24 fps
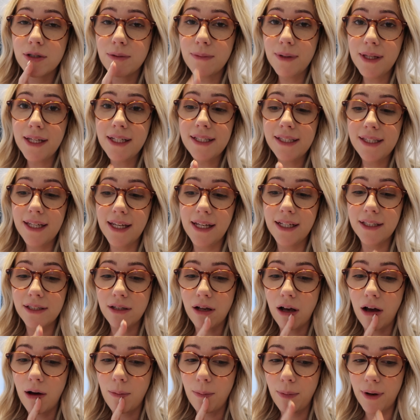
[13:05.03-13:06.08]
Some of these things
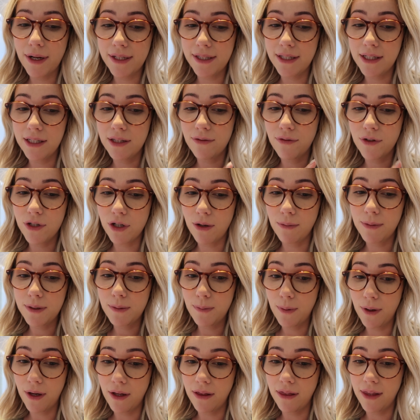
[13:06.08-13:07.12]
are presents for
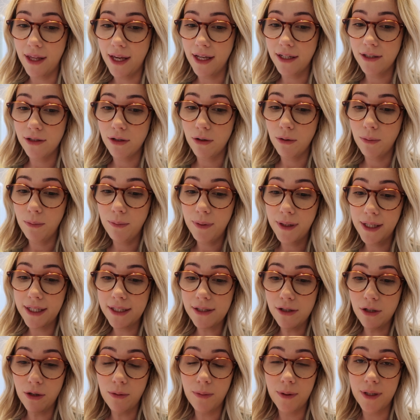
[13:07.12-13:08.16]
Tommy's birthday, so
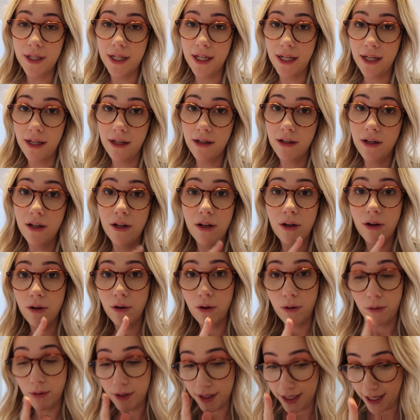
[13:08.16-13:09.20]
please nobody
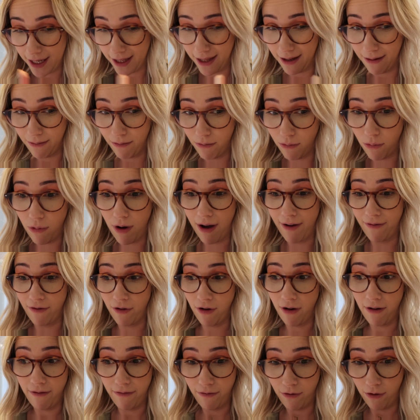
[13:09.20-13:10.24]
go and tell him what
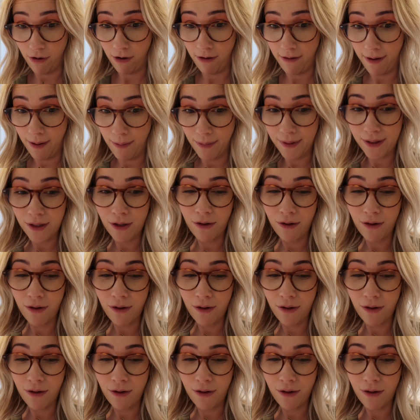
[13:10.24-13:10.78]
I've got for him.